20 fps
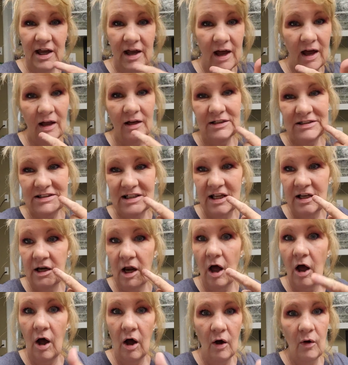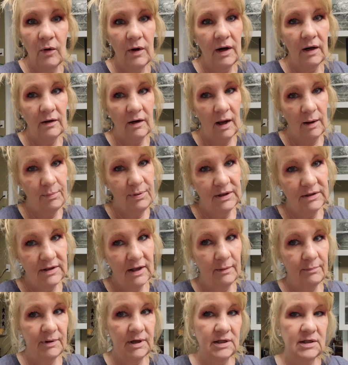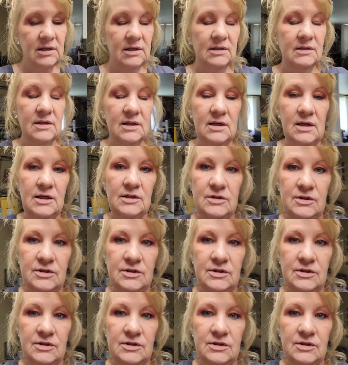Yeah. And oh, and I picked up my teeth today